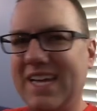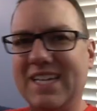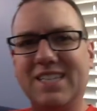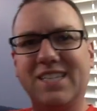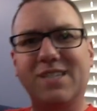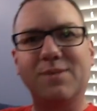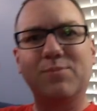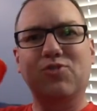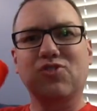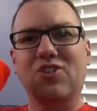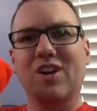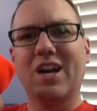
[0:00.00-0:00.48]
and
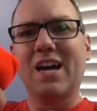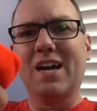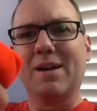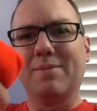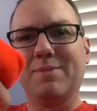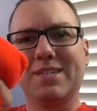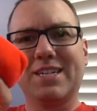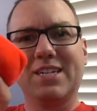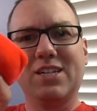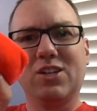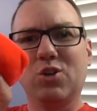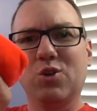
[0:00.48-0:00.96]
subscribe
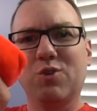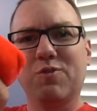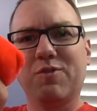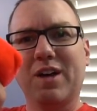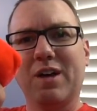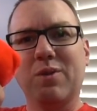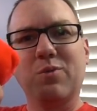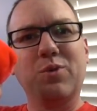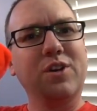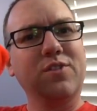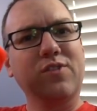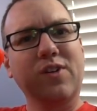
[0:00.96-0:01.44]
to get
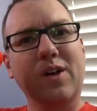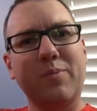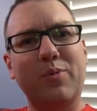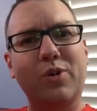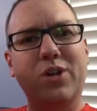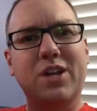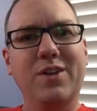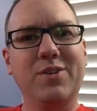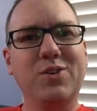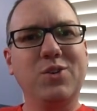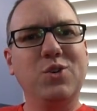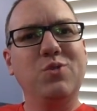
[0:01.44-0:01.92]
notified whenever I
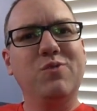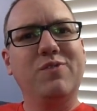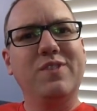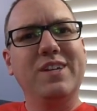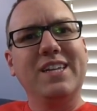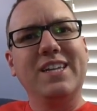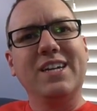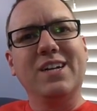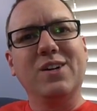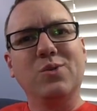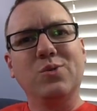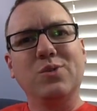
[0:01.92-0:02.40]
put out new
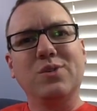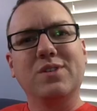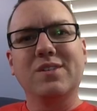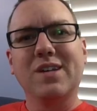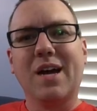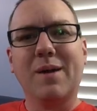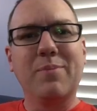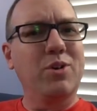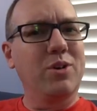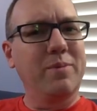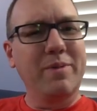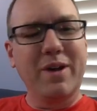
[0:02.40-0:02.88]
videos.
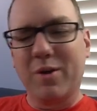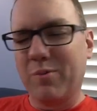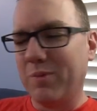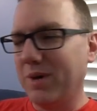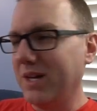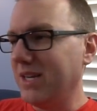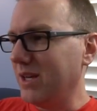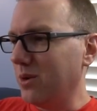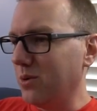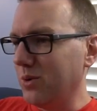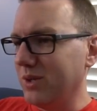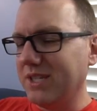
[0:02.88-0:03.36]
I put them out
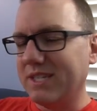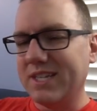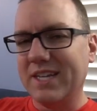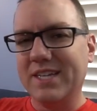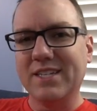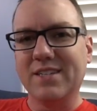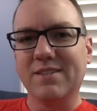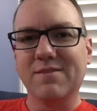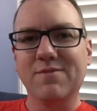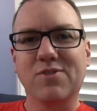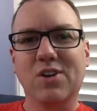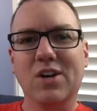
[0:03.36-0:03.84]
Monday, Wednesdays, and